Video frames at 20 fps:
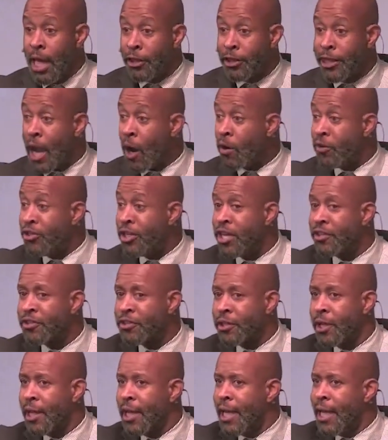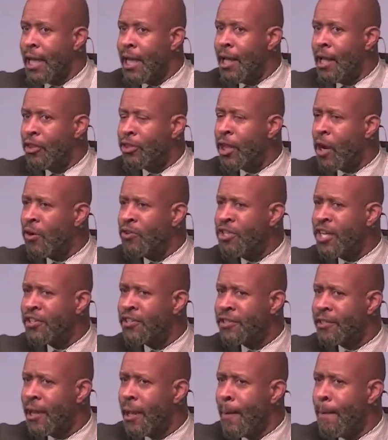There's just, there's
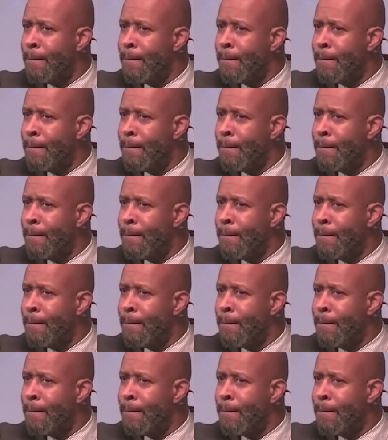just